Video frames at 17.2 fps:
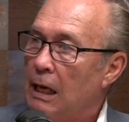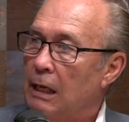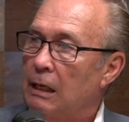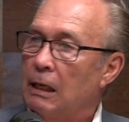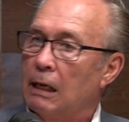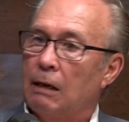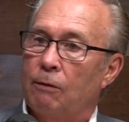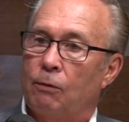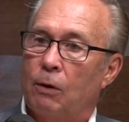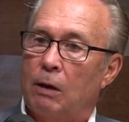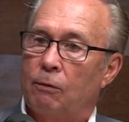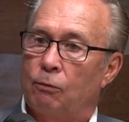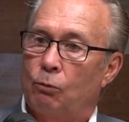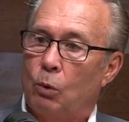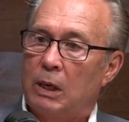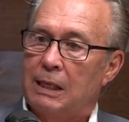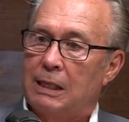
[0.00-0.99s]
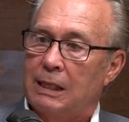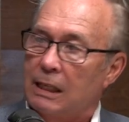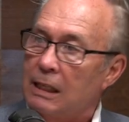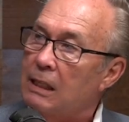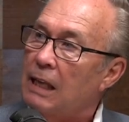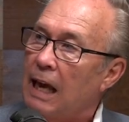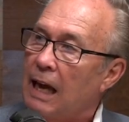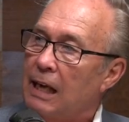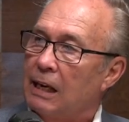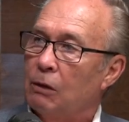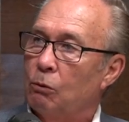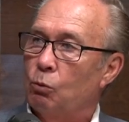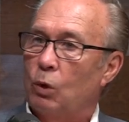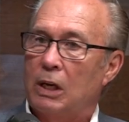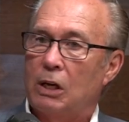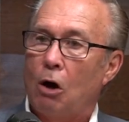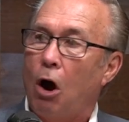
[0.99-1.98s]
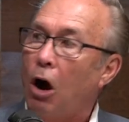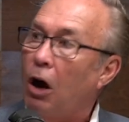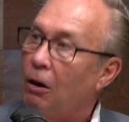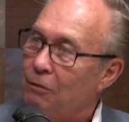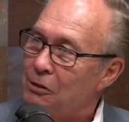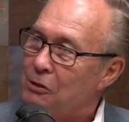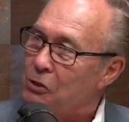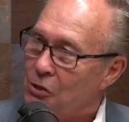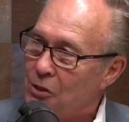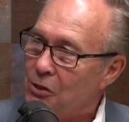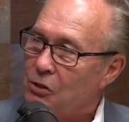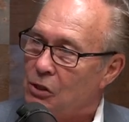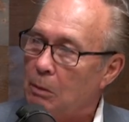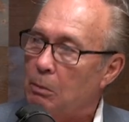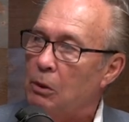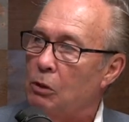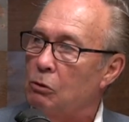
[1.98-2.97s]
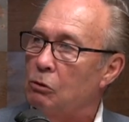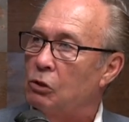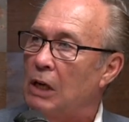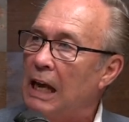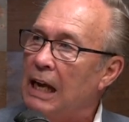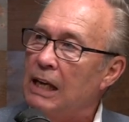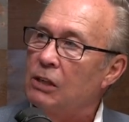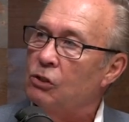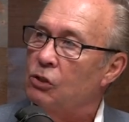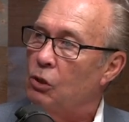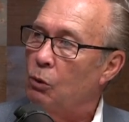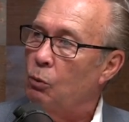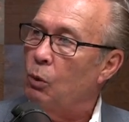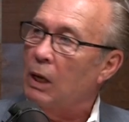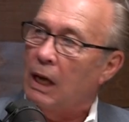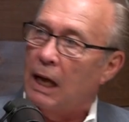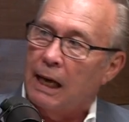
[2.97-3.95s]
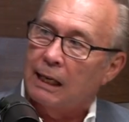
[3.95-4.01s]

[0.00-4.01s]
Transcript: And if, if we did that and we harvested some of those gains that we